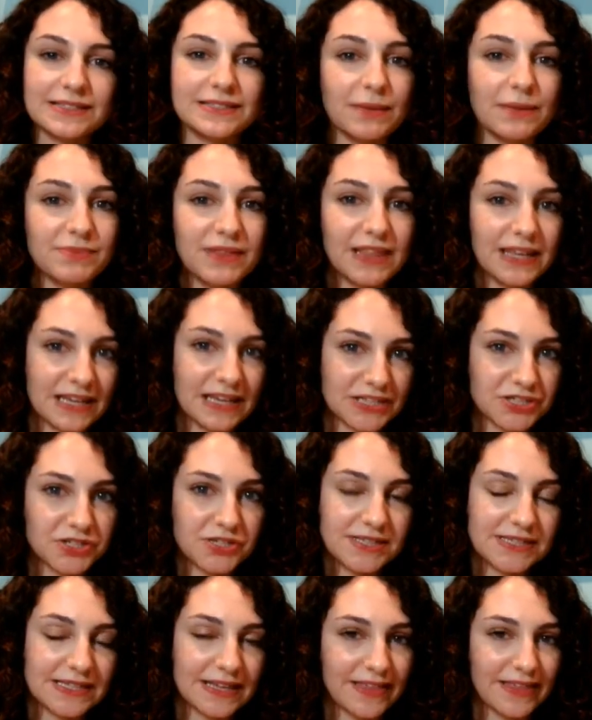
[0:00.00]
Something
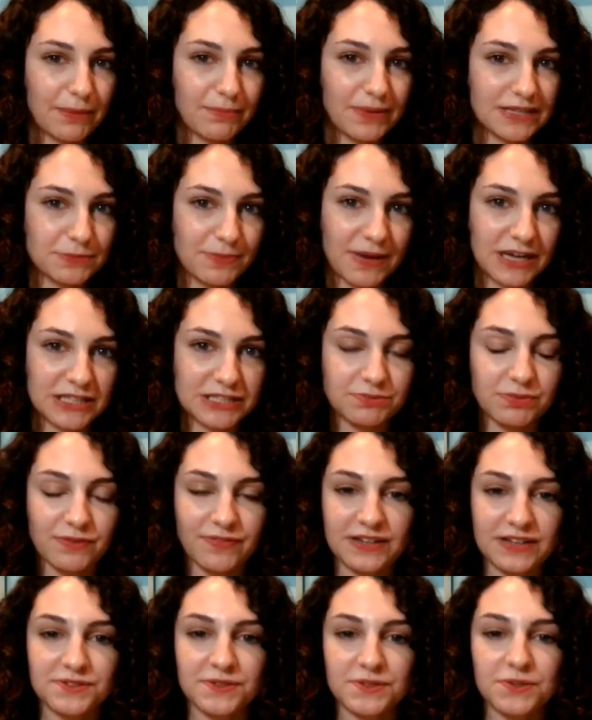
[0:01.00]
interesting that my Spanish
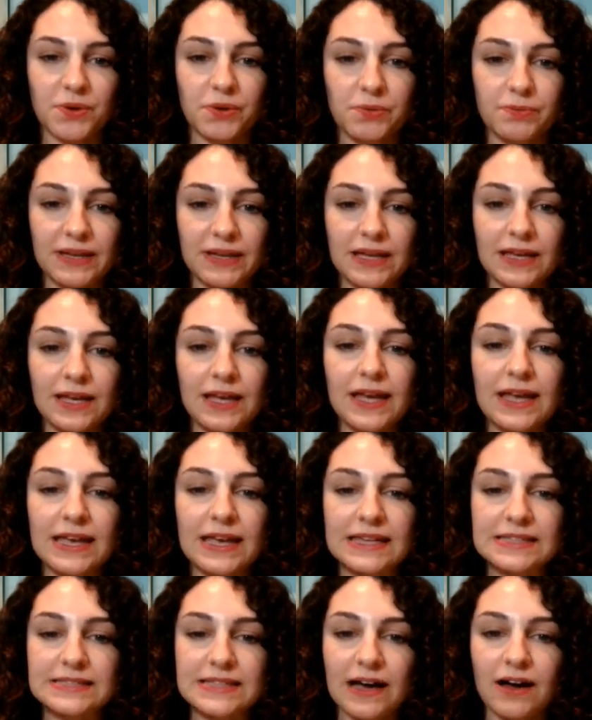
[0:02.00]
professor told me
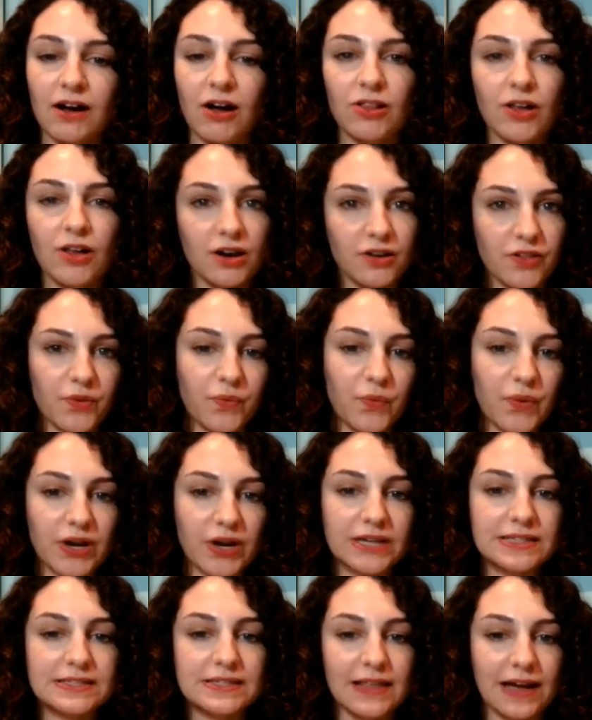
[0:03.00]
is that a lot of the
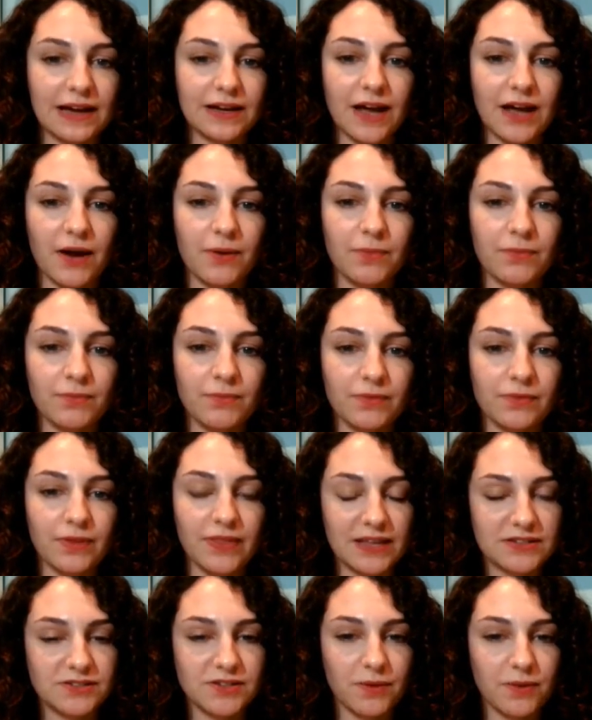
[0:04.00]
words that
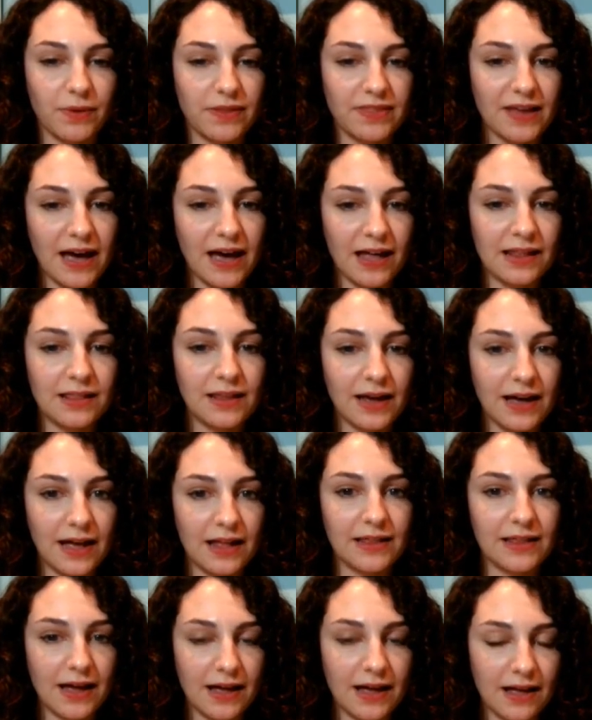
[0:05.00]
start with
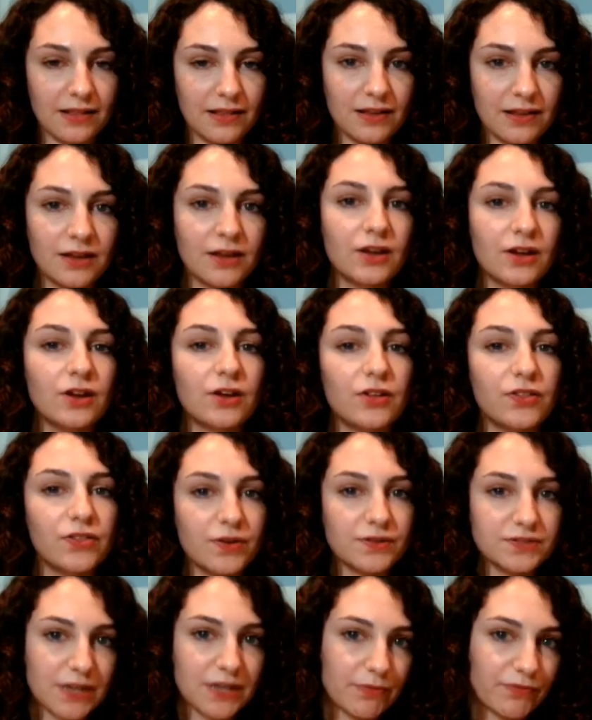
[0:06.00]
al,
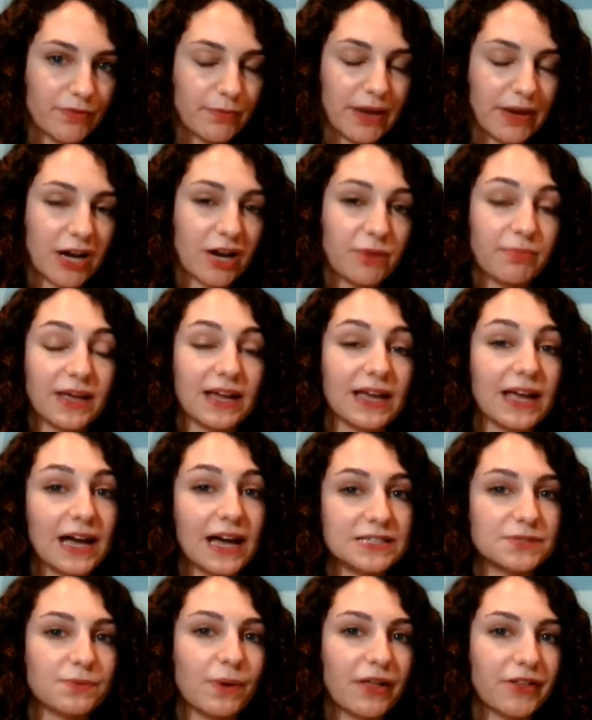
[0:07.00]
those come from Arabic,
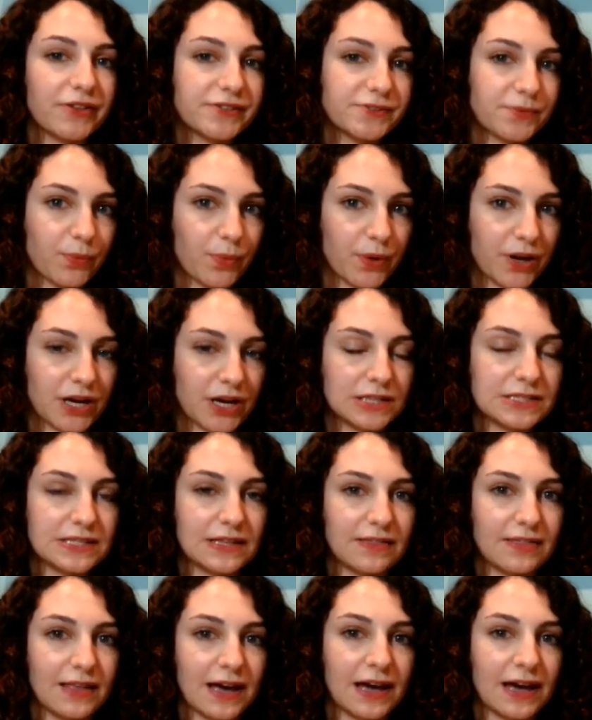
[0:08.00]
as well as words
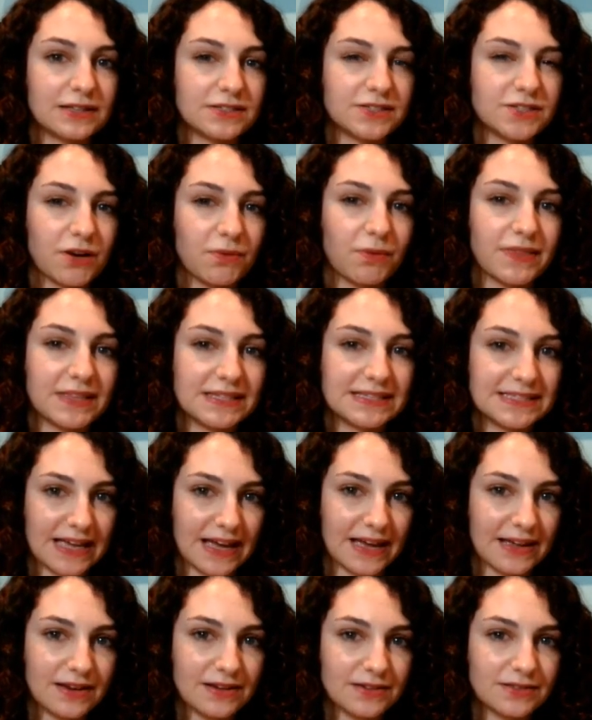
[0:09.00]
that start with a
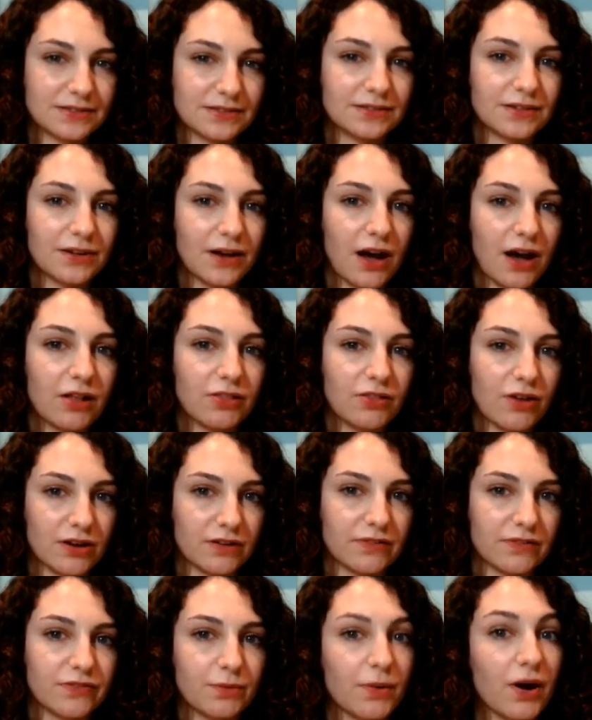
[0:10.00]
Z. A
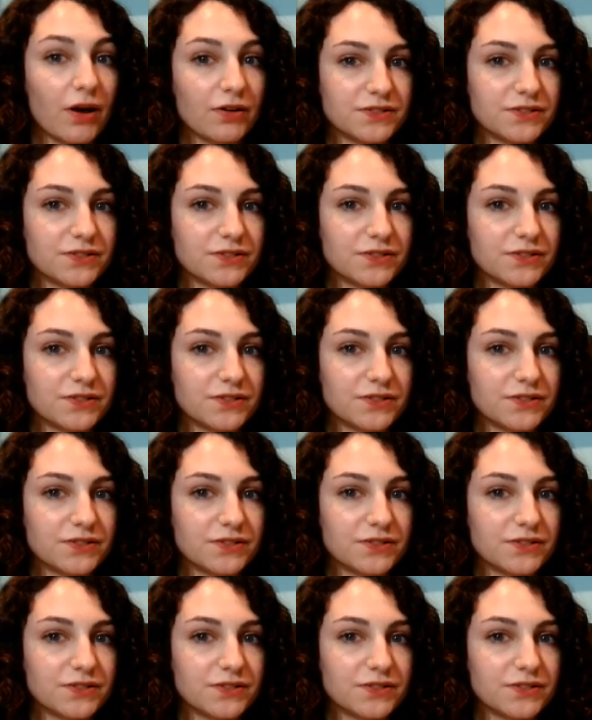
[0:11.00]
lot of them